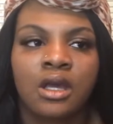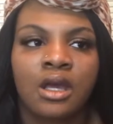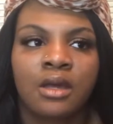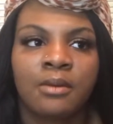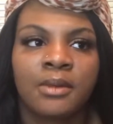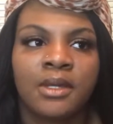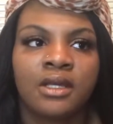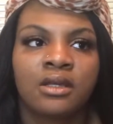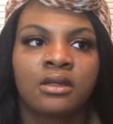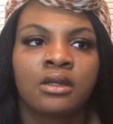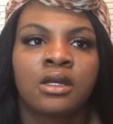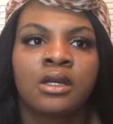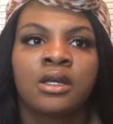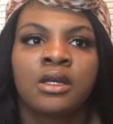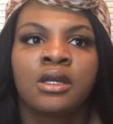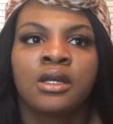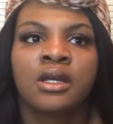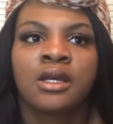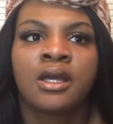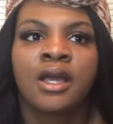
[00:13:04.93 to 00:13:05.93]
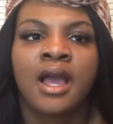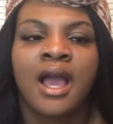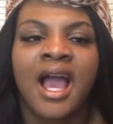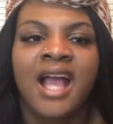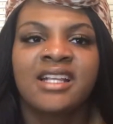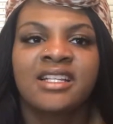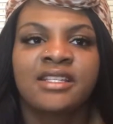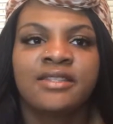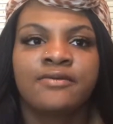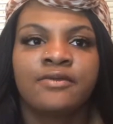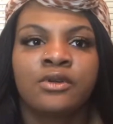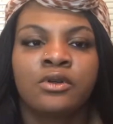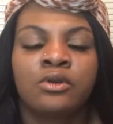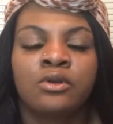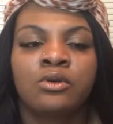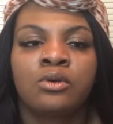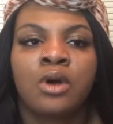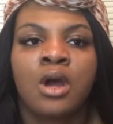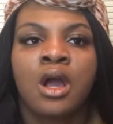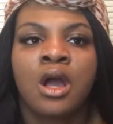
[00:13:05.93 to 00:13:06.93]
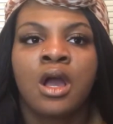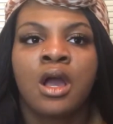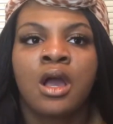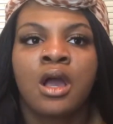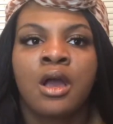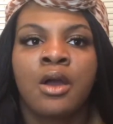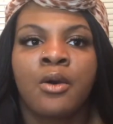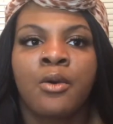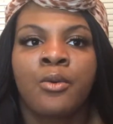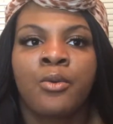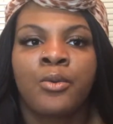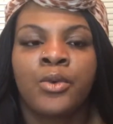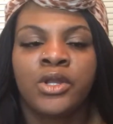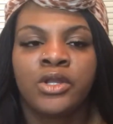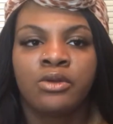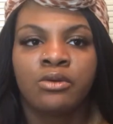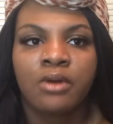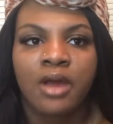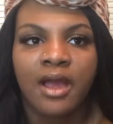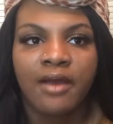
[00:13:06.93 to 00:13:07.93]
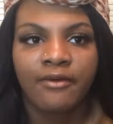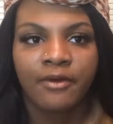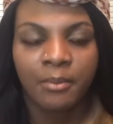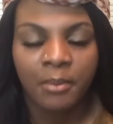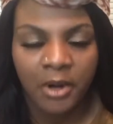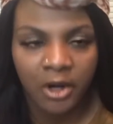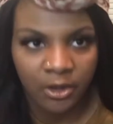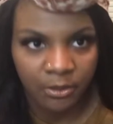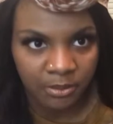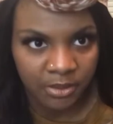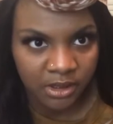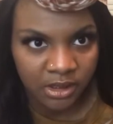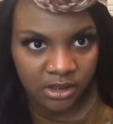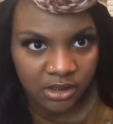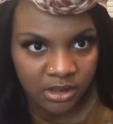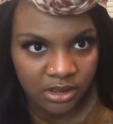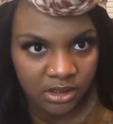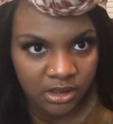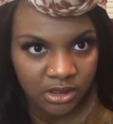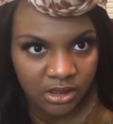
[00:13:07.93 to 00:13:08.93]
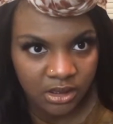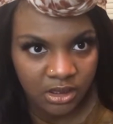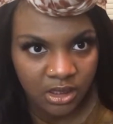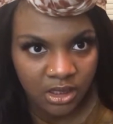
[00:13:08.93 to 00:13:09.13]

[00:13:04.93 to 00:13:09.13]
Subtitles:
I mean, I just feel when you have a purpose,